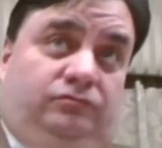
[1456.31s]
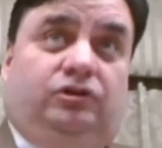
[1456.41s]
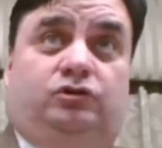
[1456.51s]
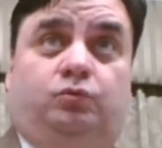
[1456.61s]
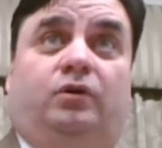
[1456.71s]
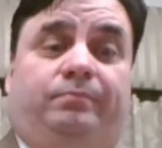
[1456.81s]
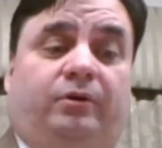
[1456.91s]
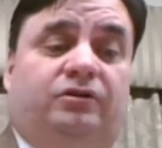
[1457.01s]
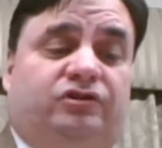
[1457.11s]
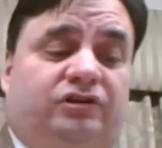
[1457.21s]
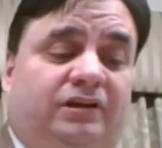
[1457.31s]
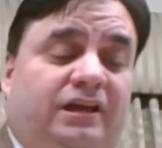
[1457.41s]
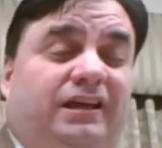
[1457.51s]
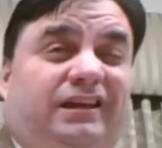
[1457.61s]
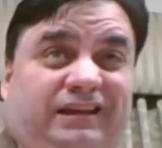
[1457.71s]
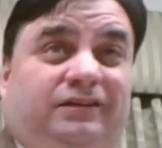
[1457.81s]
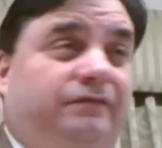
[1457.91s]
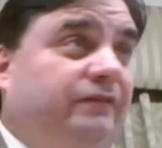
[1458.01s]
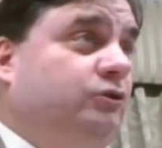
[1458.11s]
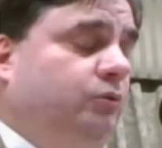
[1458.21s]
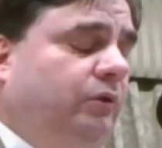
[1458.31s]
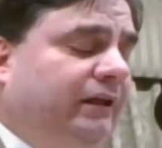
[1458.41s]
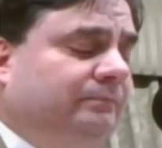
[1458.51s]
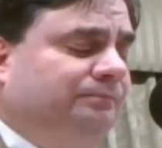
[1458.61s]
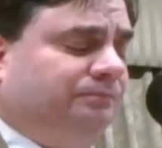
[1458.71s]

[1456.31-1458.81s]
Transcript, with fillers: just one person individually.